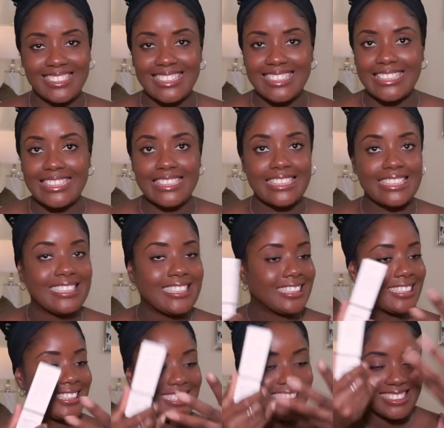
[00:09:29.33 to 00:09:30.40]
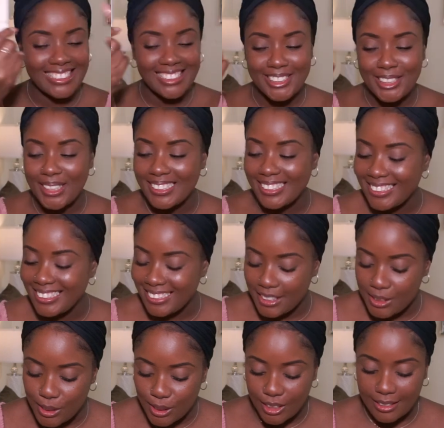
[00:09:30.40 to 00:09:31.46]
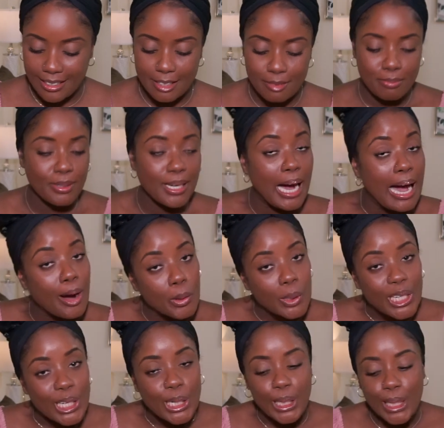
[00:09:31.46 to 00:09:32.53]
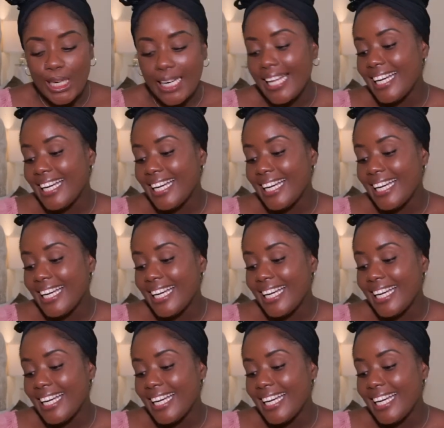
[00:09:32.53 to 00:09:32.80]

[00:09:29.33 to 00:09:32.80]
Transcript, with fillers: under this concealer and powder.